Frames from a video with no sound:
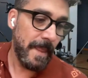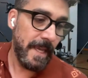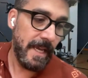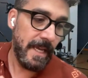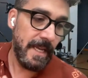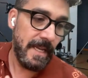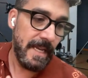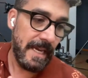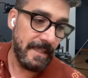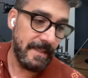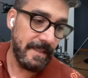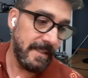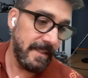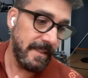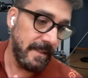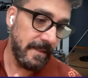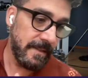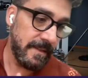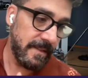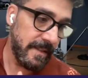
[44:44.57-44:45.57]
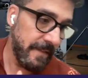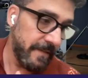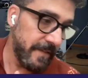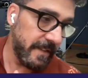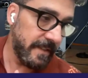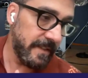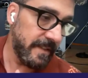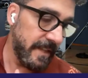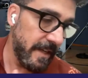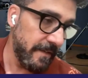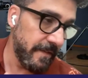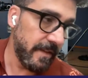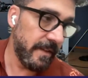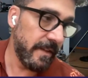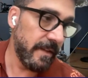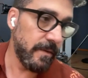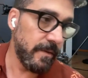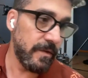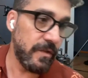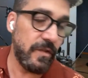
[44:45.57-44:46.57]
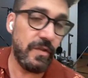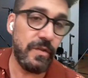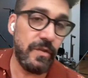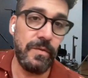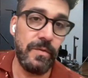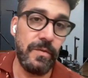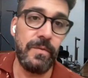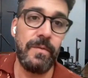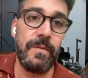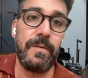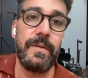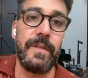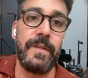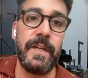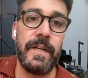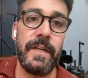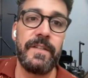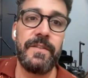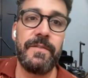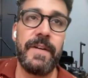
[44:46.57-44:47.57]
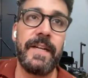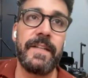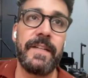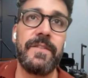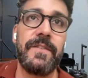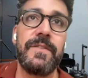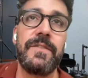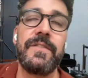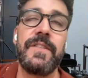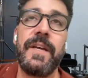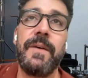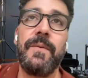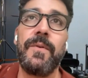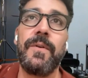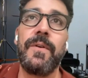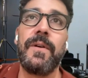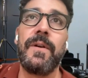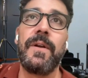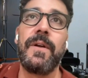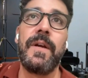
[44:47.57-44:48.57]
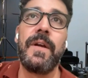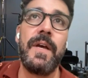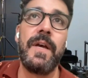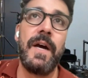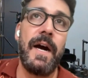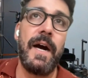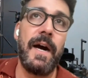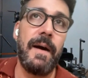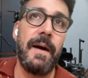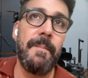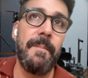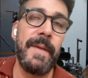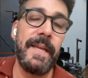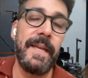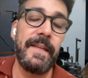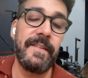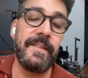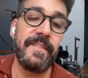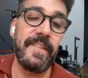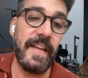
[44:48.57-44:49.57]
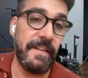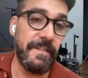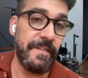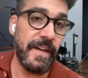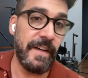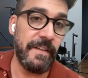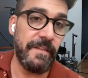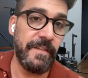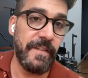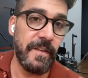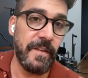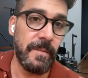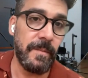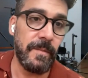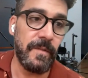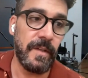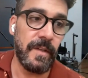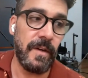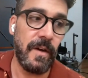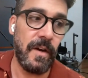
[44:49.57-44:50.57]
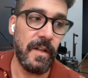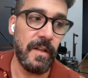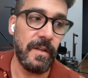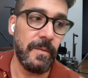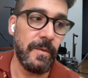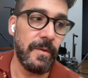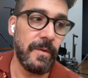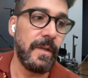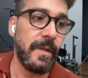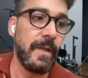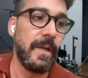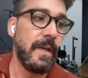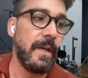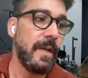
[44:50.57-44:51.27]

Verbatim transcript: In 1977, there was two young directors that were uh, making sci-fi films in Hollywood,